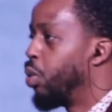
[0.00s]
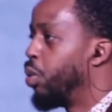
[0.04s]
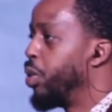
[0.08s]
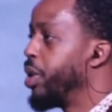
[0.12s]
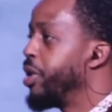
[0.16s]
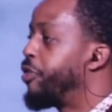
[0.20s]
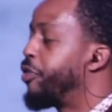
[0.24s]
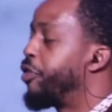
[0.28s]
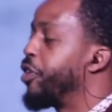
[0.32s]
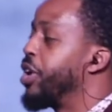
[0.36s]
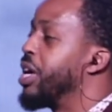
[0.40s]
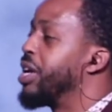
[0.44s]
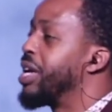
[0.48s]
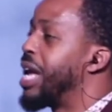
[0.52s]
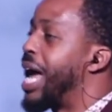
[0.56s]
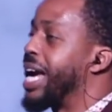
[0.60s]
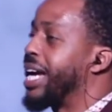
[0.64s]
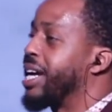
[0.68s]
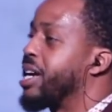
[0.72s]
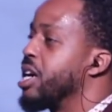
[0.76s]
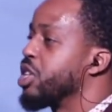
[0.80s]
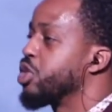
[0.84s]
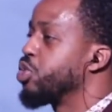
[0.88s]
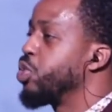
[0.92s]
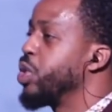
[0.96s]
We feel
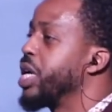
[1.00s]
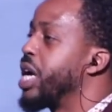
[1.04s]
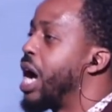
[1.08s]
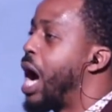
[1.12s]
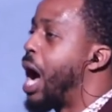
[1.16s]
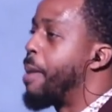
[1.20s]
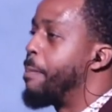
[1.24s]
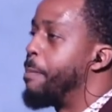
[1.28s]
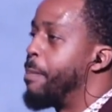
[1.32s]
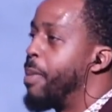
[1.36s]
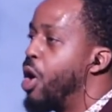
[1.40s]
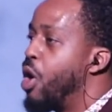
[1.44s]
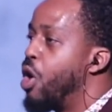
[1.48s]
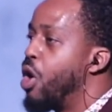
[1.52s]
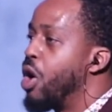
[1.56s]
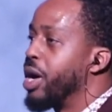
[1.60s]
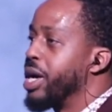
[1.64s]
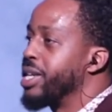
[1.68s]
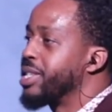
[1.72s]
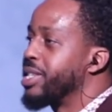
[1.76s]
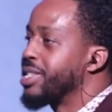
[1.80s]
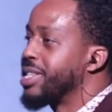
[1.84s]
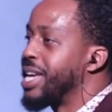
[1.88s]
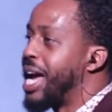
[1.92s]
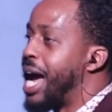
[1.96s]
like because we got
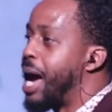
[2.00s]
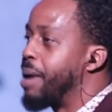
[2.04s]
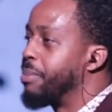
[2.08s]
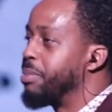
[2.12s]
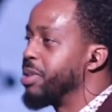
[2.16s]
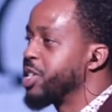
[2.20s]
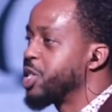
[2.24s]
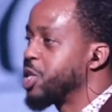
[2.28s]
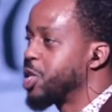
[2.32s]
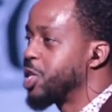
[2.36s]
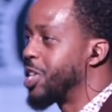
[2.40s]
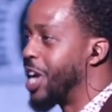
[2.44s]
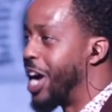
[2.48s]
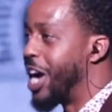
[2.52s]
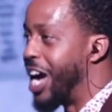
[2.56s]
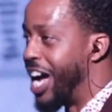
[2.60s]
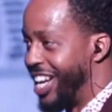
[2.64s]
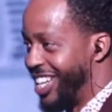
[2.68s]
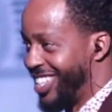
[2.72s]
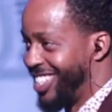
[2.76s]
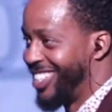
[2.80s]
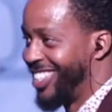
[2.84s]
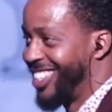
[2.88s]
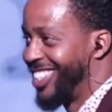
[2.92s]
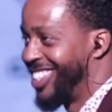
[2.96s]
more, it's time to stunt.